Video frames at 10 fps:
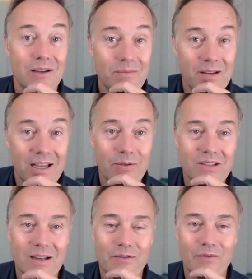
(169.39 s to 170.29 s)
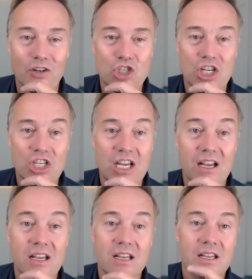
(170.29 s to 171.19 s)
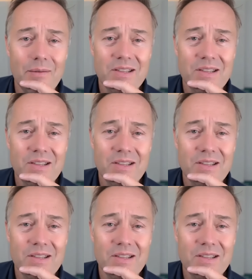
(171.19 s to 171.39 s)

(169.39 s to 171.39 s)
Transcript: Tim. Hey, what's up from Virginia?